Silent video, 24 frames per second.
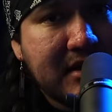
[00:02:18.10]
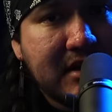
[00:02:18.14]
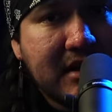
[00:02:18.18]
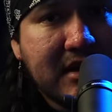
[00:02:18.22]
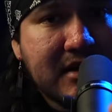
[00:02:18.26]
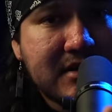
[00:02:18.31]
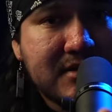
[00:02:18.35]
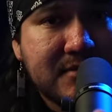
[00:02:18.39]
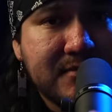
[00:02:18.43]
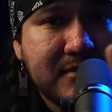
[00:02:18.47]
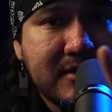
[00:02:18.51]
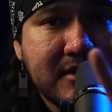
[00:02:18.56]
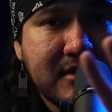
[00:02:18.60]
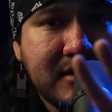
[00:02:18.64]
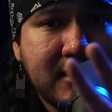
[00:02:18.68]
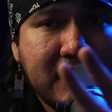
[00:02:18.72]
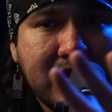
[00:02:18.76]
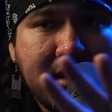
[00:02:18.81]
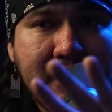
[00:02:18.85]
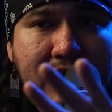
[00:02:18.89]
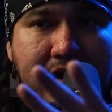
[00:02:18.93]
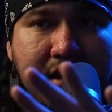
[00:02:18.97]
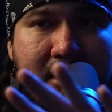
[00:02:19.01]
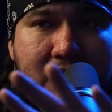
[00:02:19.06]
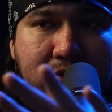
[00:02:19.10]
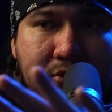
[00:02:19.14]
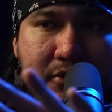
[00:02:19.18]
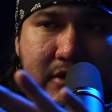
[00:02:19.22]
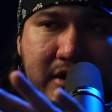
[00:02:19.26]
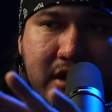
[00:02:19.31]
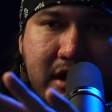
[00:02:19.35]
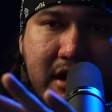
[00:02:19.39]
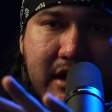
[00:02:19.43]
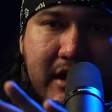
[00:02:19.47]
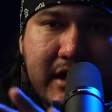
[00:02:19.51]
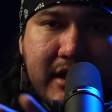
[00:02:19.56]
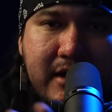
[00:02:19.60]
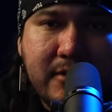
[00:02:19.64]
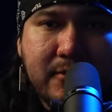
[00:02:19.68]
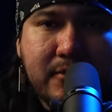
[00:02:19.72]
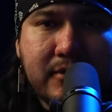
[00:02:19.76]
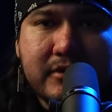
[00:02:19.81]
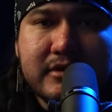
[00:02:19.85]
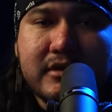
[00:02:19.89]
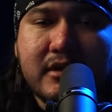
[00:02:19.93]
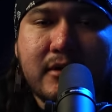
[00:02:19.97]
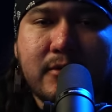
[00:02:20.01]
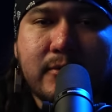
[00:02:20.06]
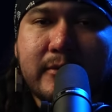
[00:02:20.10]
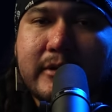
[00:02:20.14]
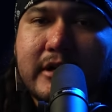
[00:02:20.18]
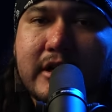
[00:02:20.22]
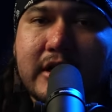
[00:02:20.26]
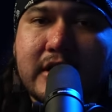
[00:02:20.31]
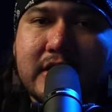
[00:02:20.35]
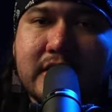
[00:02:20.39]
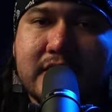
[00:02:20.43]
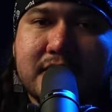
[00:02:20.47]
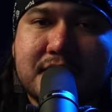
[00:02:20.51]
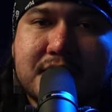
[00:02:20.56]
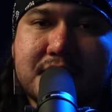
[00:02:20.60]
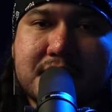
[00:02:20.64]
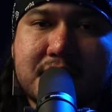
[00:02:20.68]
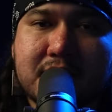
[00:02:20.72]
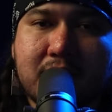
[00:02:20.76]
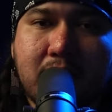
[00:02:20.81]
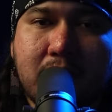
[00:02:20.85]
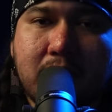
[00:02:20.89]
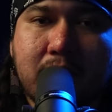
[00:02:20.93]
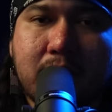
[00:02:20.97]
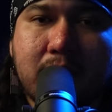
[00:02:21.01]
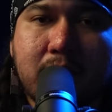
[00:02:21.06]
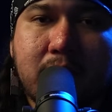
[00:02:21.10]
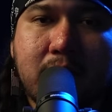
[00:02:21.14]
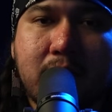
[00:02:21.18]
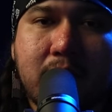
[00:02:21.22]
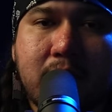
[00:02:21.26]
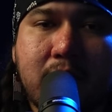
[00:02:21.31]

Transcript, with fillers: and that's when we got hit with a wall of snow.